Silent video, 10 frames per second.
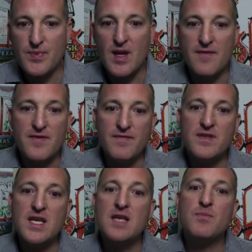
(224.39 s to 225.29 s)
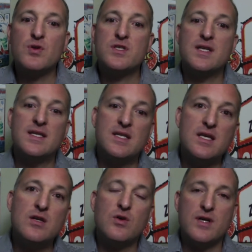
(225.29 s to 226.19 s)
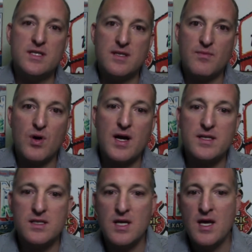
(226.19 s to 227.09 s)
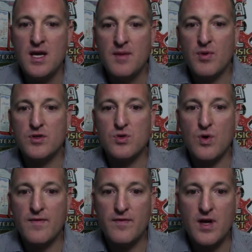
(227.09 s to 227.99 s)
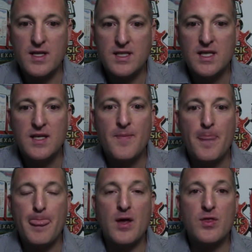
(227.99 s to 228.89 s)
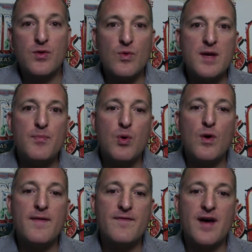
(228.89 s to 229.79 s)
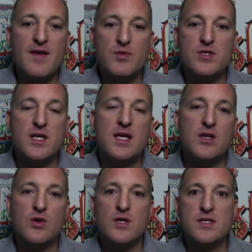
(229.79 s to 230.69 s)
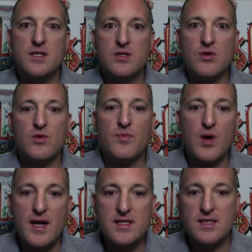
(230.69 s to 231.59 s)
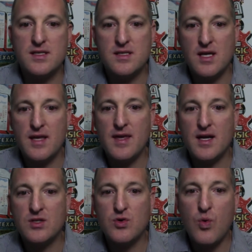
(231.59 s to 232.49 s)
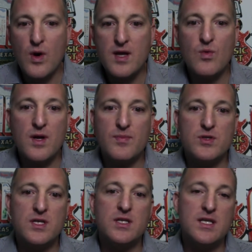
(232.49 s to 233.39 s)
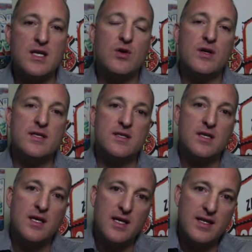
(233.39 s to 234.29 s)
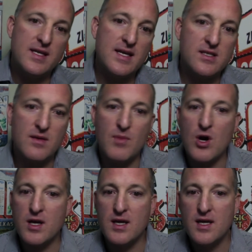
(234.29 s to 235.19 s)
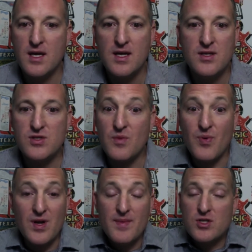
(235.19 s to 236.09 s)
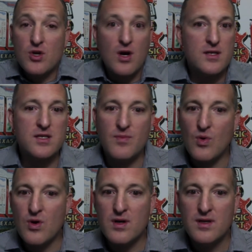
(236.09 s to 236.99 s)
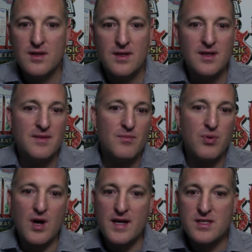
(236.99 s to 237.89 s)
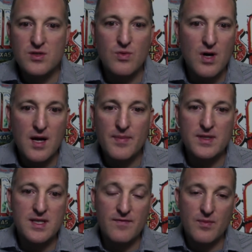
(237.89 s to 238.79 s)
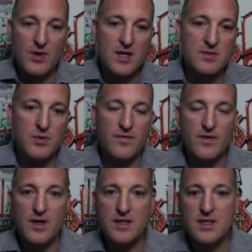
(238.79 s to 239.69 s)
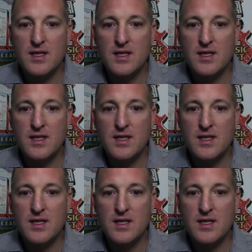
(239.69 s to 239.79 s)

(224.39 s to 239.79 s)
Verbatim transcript: A fifteen percent decrease in price per square foot, a three point five percent increase in sold prices, and then a twenty-one percent decrease in the days on market. So pretty much across the board, prices were up except for price per foot,